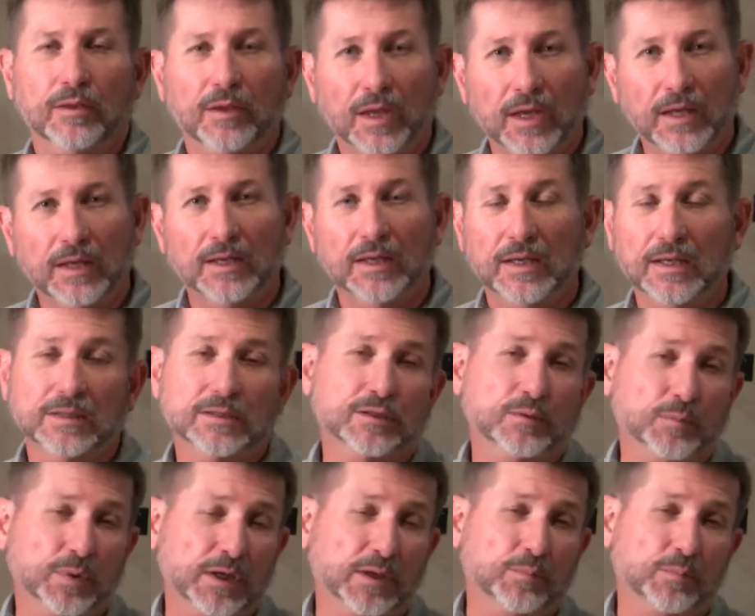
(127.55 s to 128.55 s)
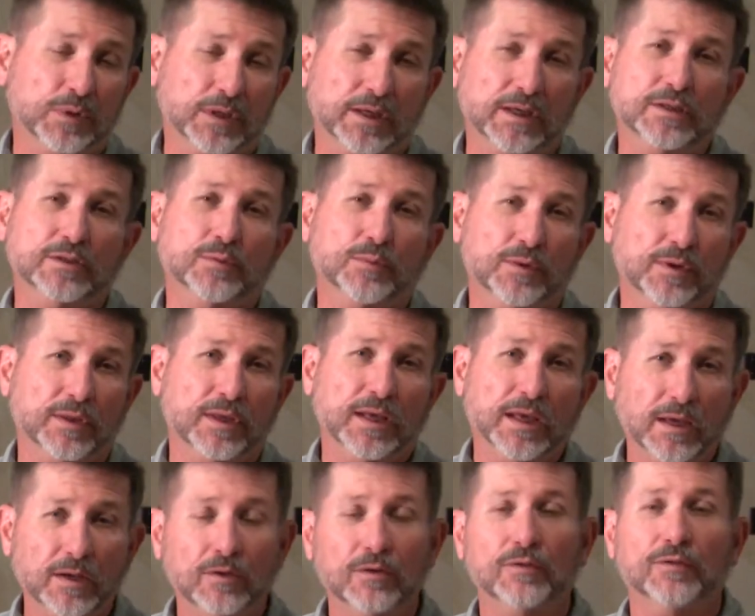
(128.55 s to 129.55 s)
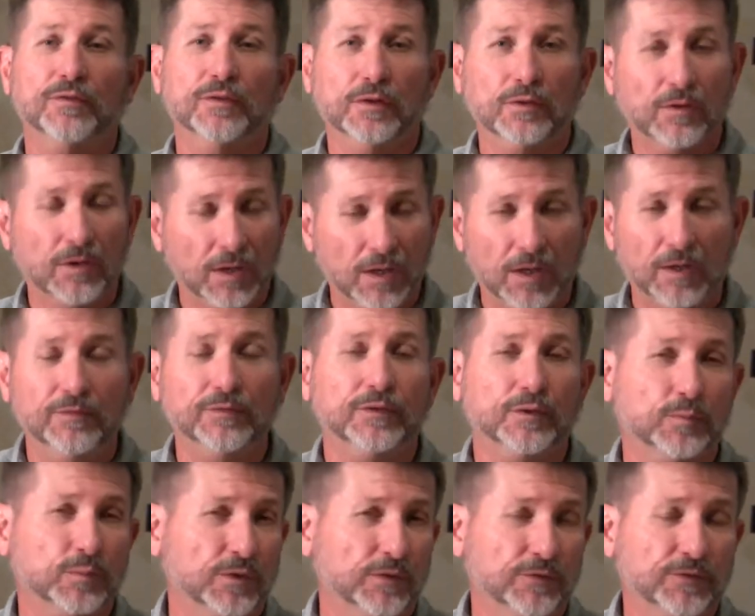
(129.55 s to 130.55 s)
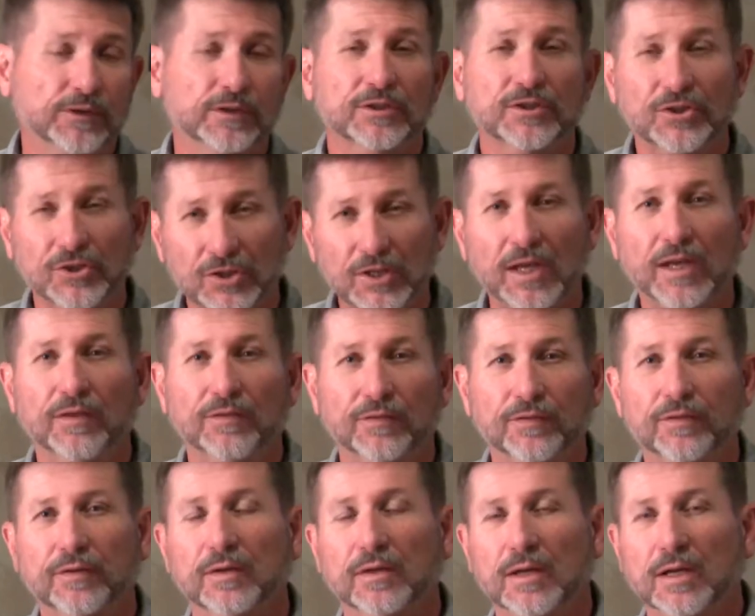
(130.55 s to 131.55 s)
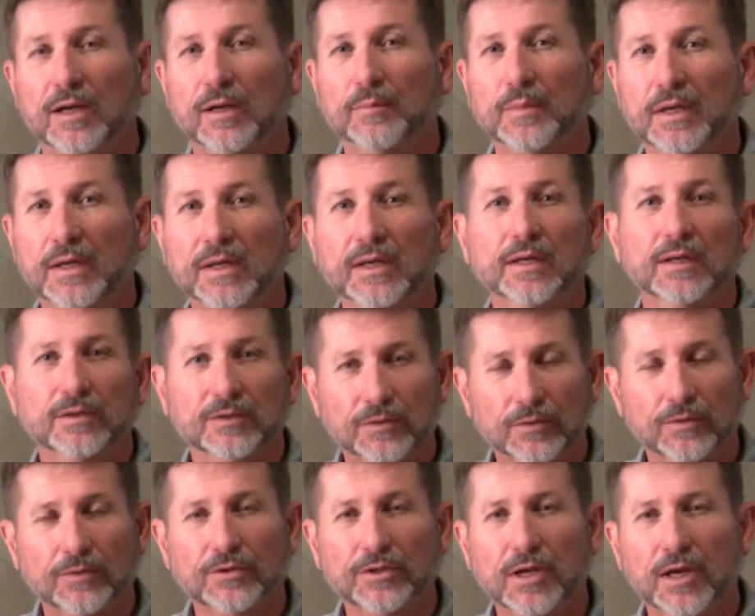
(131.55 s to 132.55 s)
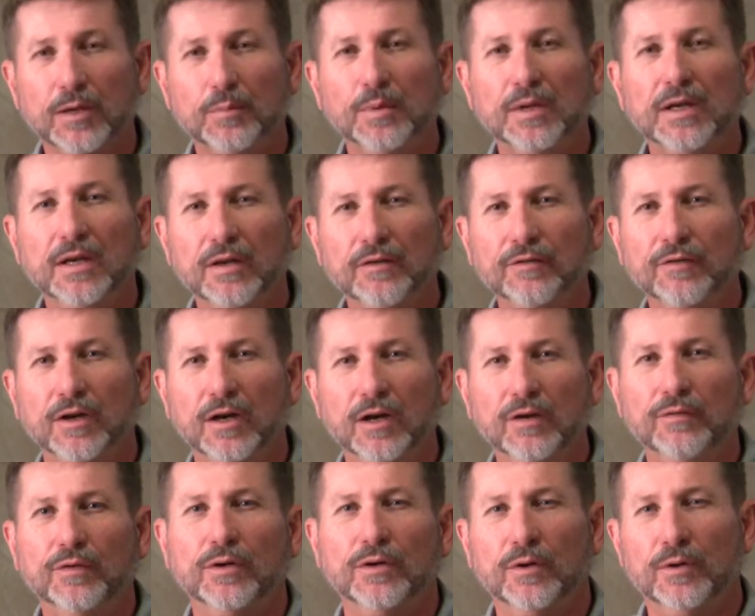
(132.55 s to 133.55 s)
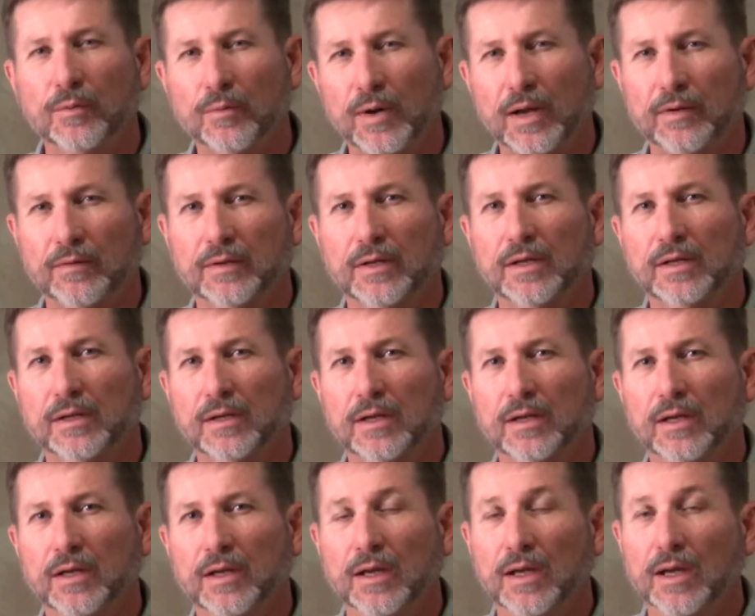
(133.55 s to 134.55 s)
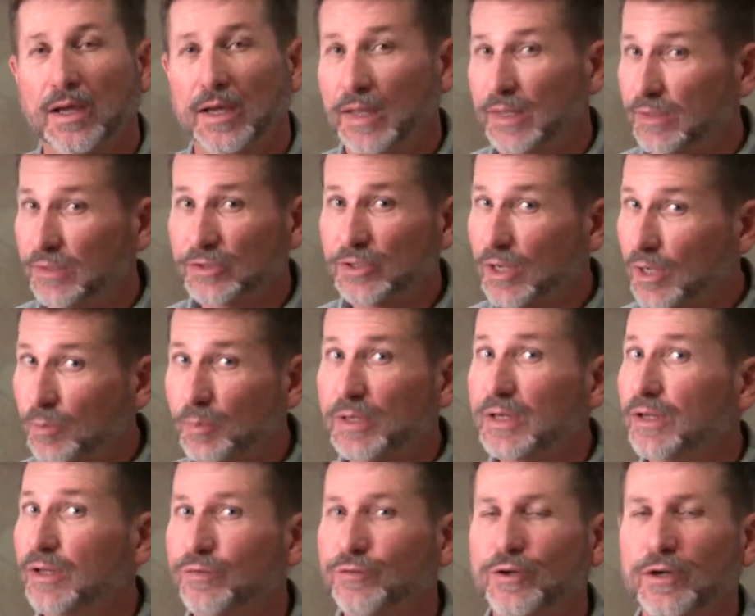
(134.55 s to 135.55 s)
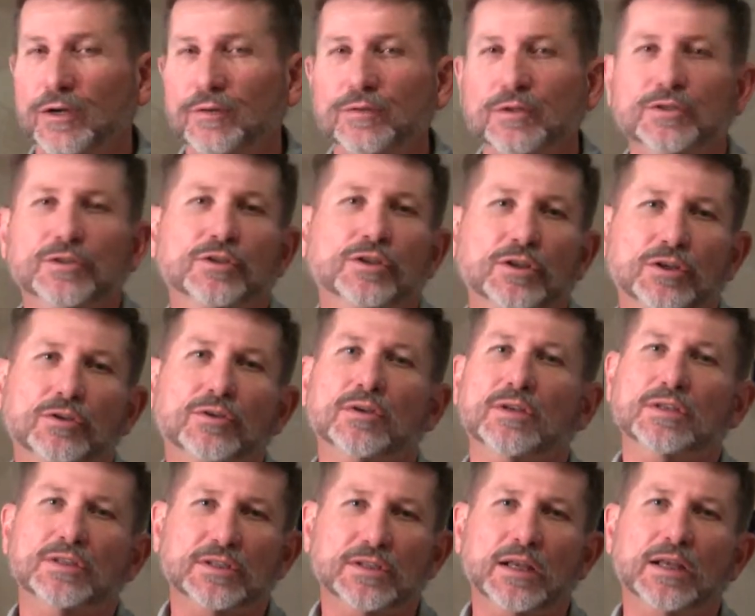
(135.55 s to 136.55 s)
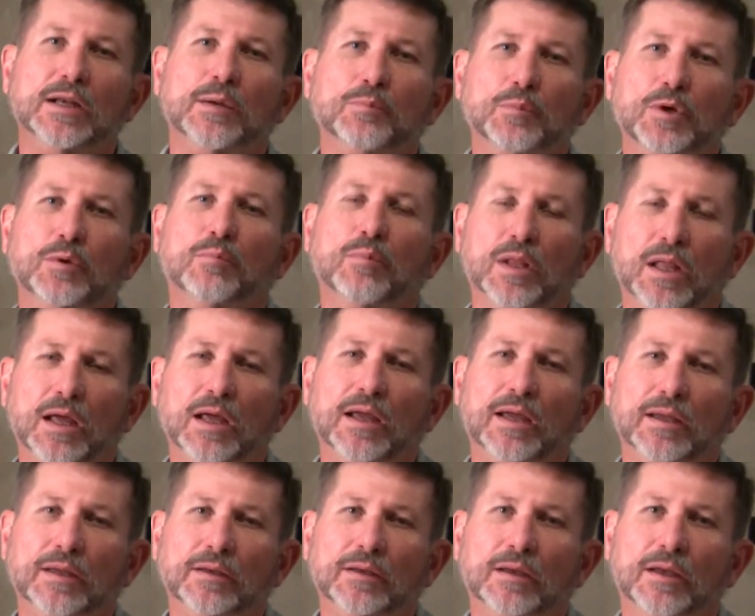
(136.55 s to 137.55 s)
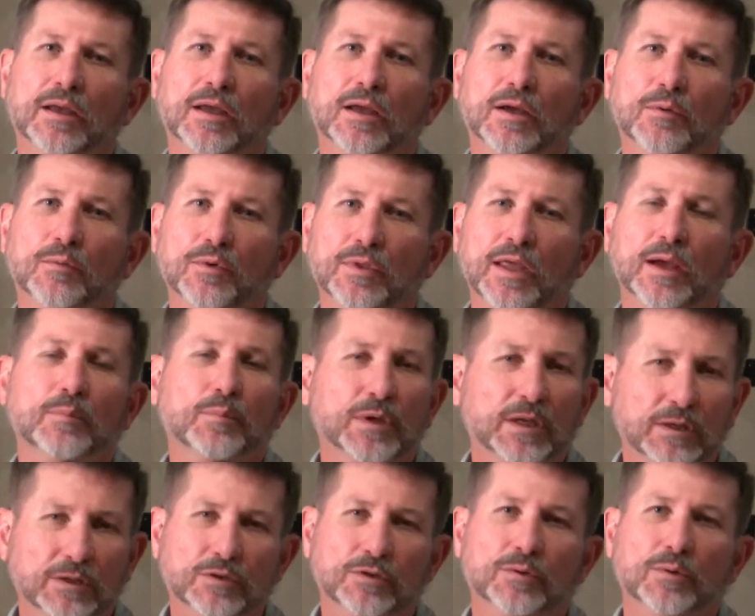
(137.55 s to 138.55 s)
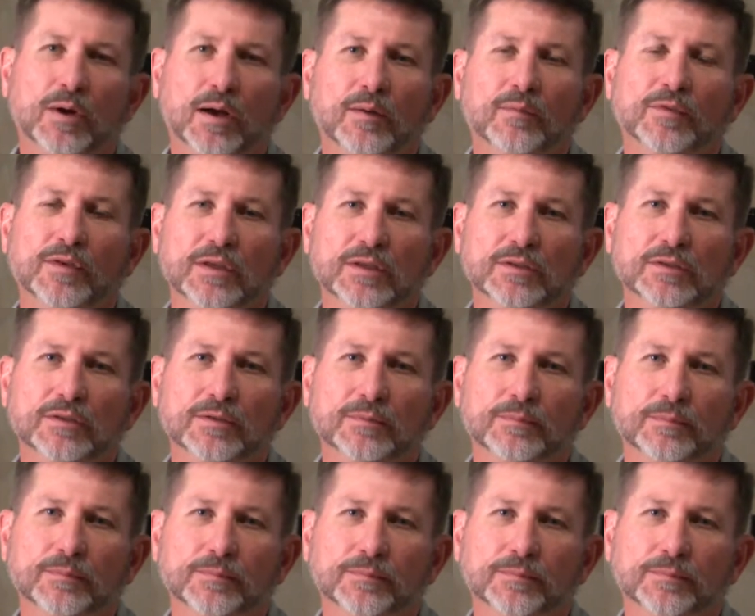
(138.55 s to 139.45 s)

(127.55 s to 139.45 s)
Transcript: It needs to be a place where the elk feel comfortable, feel safe coming in. So there's got to be enough cover around it. And there's got to be enough cover so that you can set up your blind without being too obvious.